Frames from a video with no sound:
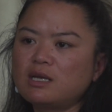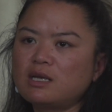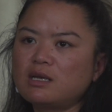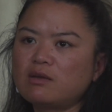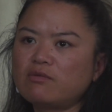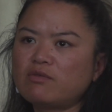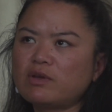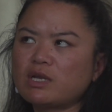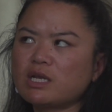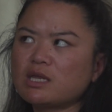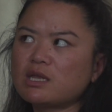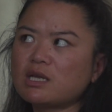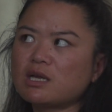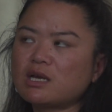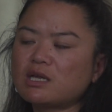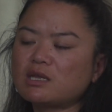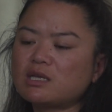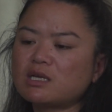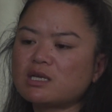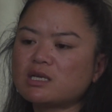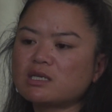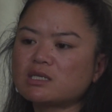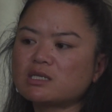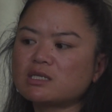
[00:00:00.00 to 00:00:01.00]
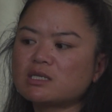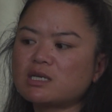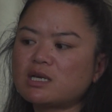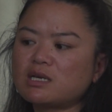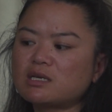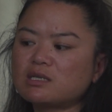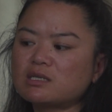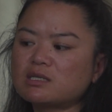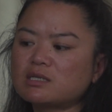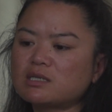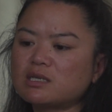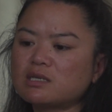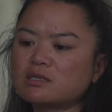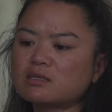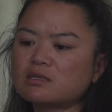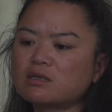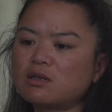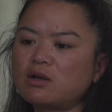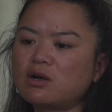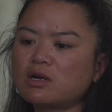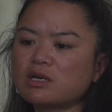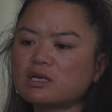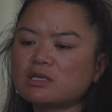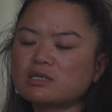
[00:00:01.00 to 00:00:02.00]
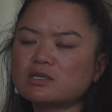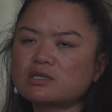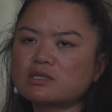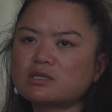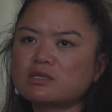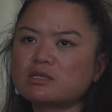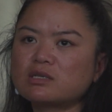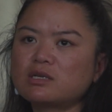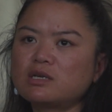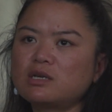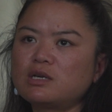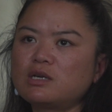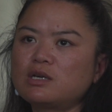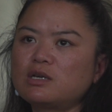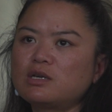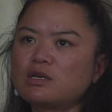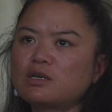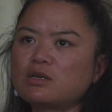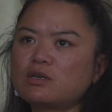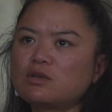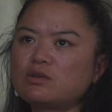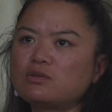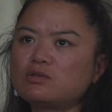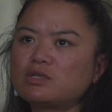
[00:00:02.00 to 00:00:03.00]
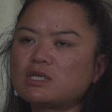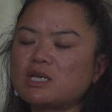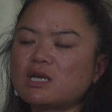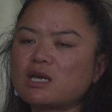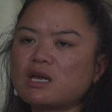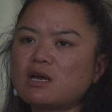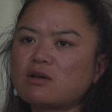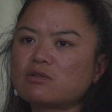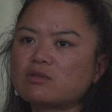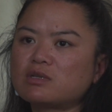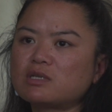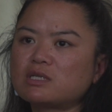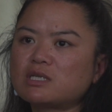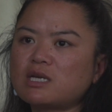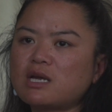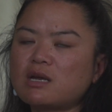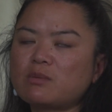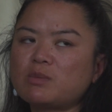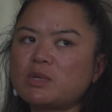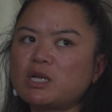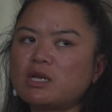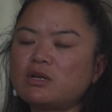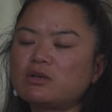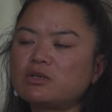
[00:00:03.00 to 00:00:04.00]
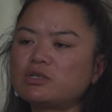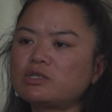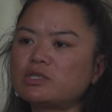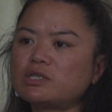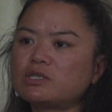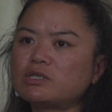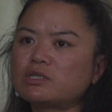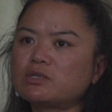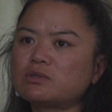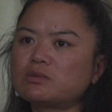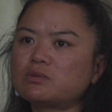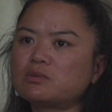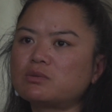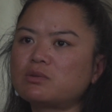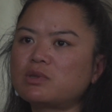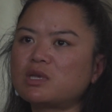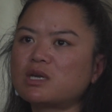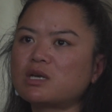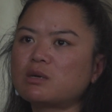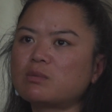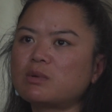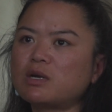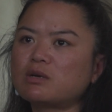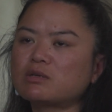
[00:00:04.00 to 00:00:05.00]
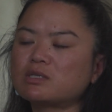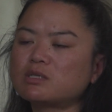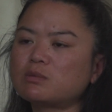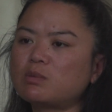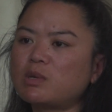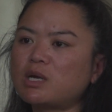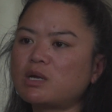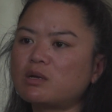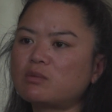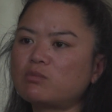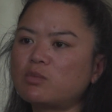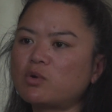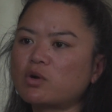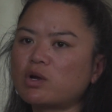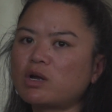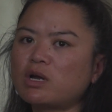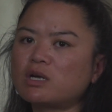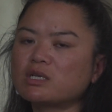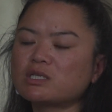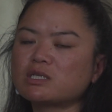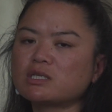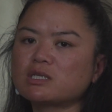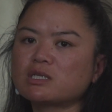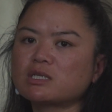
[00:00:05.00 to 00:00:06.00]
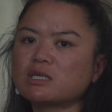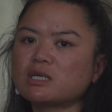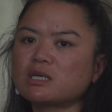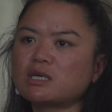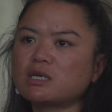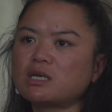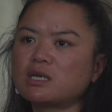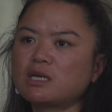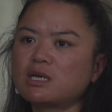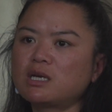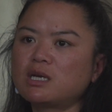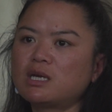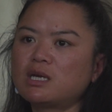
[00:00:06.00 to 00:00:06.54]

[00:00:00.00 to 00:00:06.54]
If anything, I think it says as long as you take out the time and energy to think about Tibet more consciously,